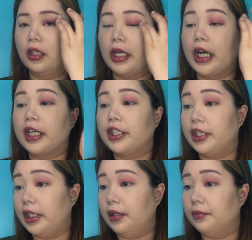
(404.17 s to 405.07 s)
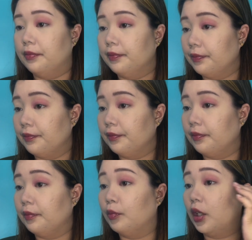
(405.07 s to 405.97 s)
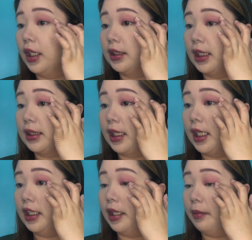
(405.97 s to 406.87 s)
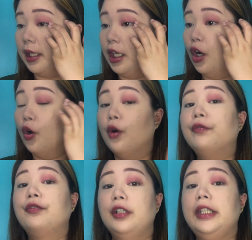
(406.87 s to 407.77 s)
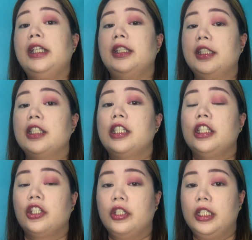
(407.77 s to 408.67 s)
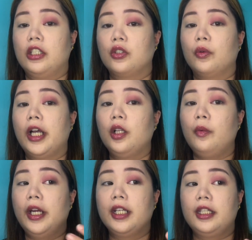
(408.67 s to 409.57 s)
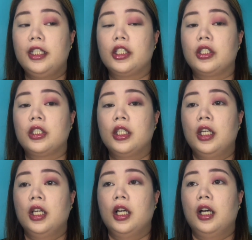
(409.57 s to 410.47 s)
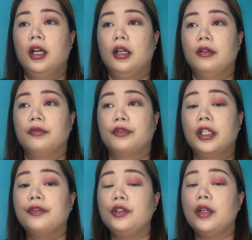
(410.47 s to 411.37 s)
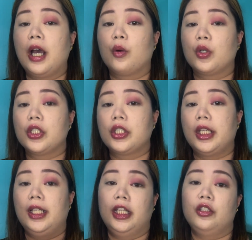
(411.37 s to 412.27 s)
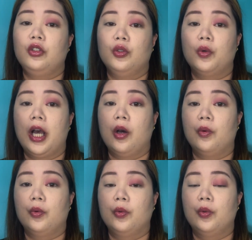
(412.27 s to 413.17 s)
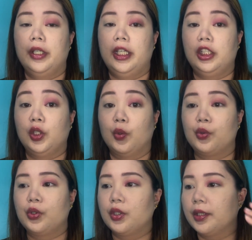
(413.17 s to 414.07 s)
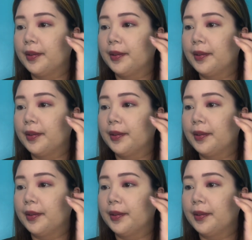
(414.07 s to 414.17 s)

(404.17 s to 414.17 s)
a cream, mukhang tatagal naman. Hopefully, it doesn't crease. So, I'll wear this for a few hours and let you know how it goes.